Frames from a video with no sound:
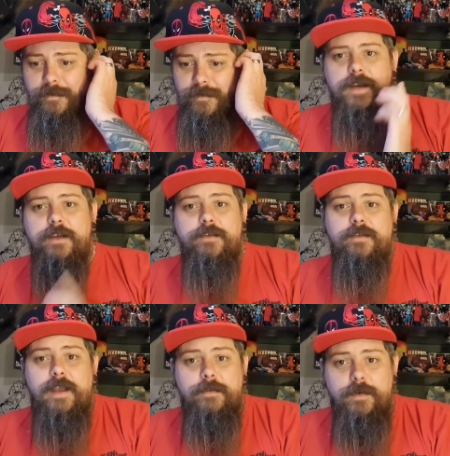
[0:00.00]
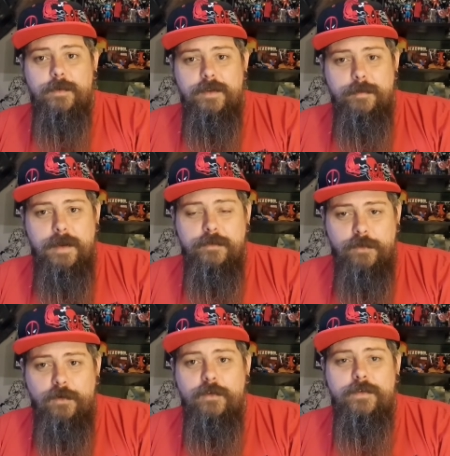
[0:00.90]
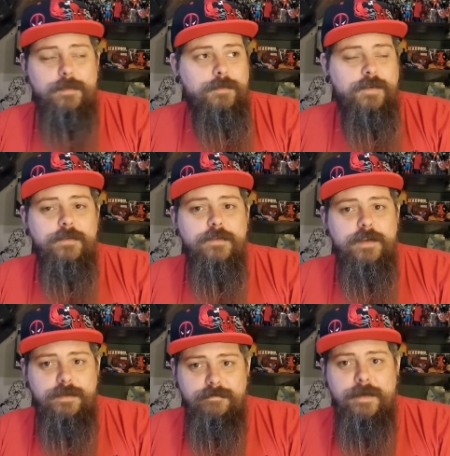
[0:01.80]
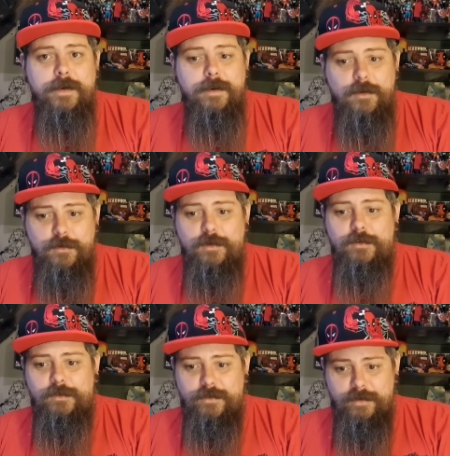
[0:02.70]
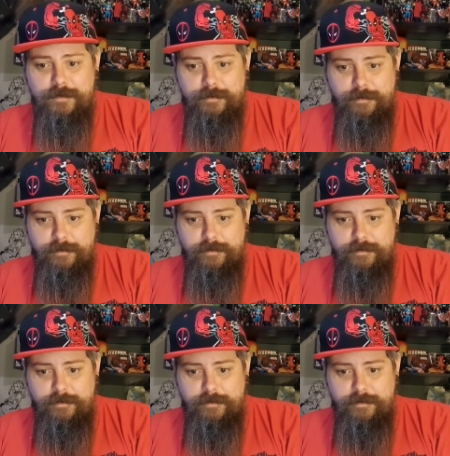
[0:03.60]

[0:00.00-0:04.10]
And it's definitely one of the best horror films I've seen in a long time.